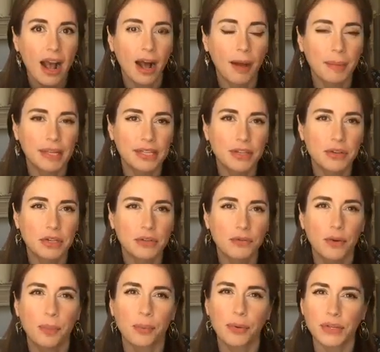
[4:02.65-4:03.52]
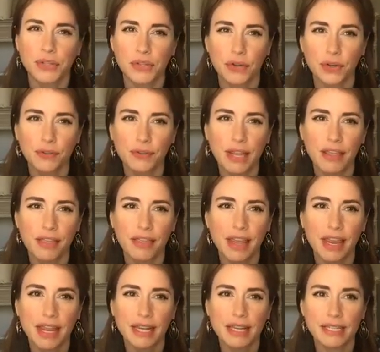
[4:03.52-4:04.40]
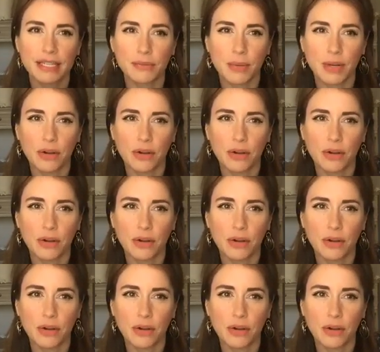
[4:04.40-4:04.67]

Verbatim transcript: Um, it's used for preserving things.